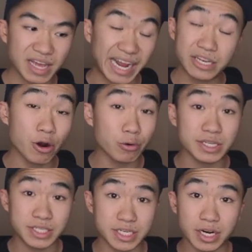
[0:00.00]
I could
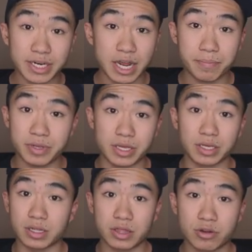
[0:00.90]
totally see Gaudette
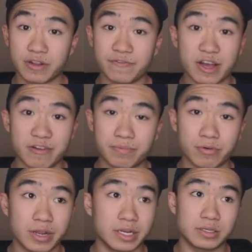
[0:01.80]
being a thirty-five
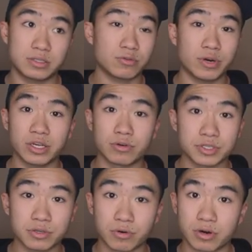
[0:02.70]
point, twenty
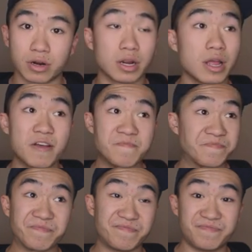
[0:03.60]
goal scorer.
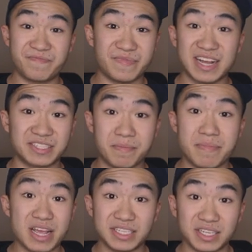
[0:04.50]
That's
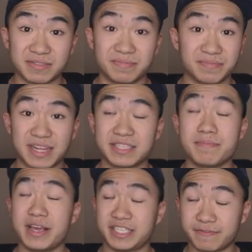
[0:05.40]
amazing. That's
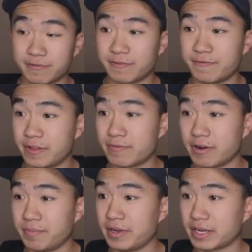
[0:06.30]
amazing for a fifth
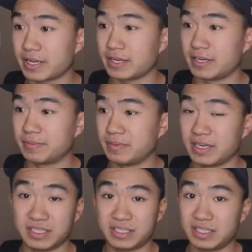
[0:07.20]
round pick. Um,
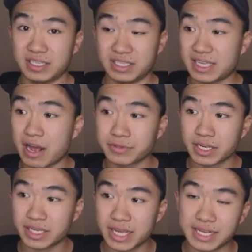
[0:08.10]
and he sounds
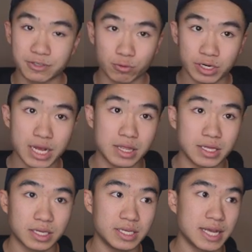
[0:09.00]
like he has the work
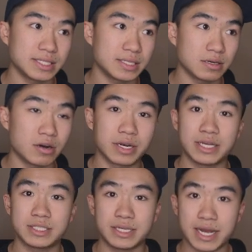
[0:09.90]
ethic. He has the on
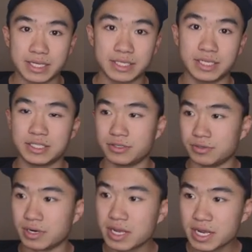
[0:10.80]
ice tenacity
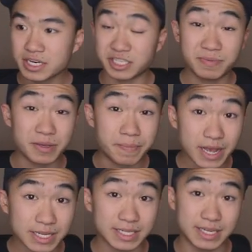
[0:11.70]
to just be a
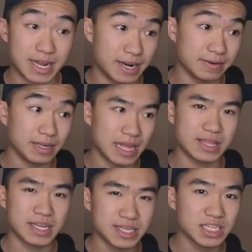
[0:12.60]
pest. And I
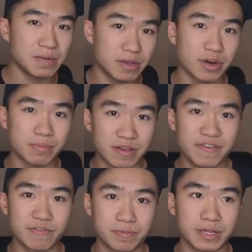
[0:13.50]
think he's going to be one of my
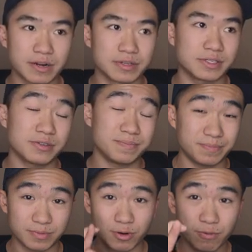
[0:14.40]
favorite players.
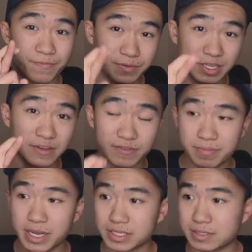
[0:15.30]
Hopefully, if he
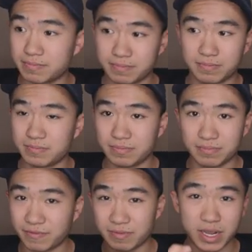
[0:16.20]
makes,
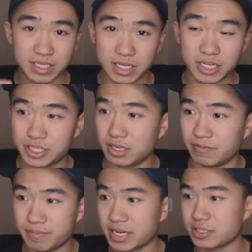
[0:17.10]
if he makes the N H L,
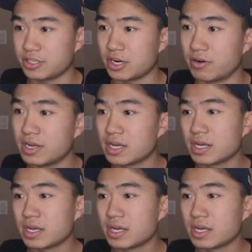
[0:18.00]
if he makes a show.